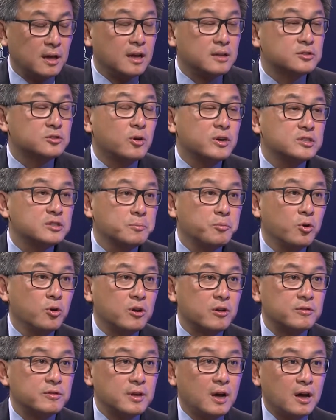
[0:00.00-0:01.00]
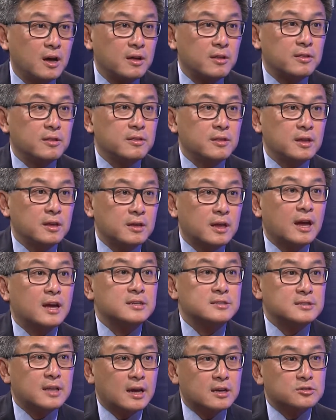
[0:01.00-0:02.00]
And so I support it. The
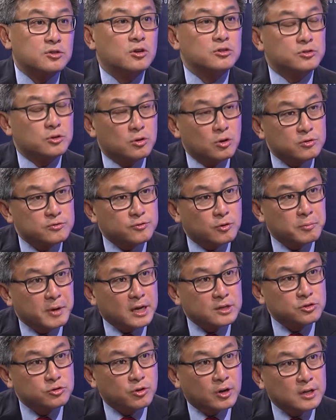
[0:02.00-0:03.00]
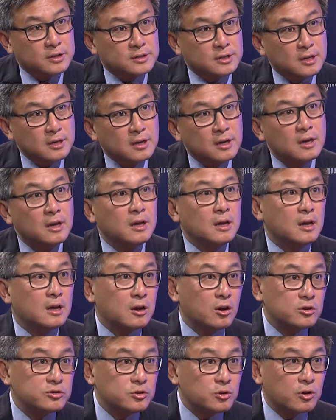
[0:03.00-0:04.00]
gas tax also goes for mass transit. It
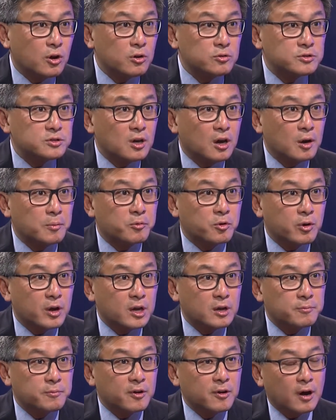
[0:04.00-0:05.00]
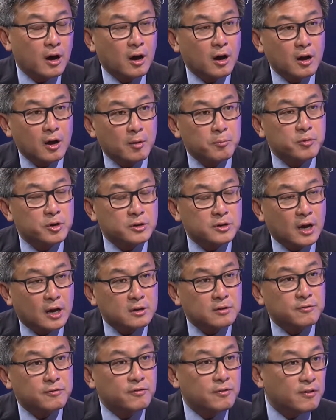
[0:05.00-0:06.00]
also goes to upgrade and
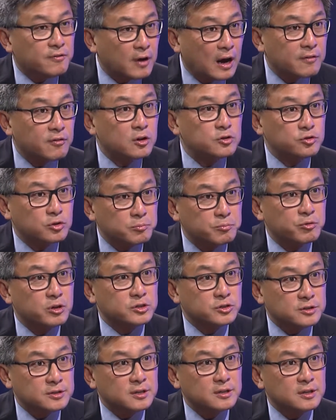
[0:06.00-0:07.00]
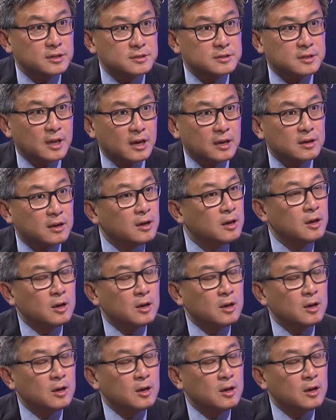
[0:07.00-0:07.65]
protect 500 bridges in this state.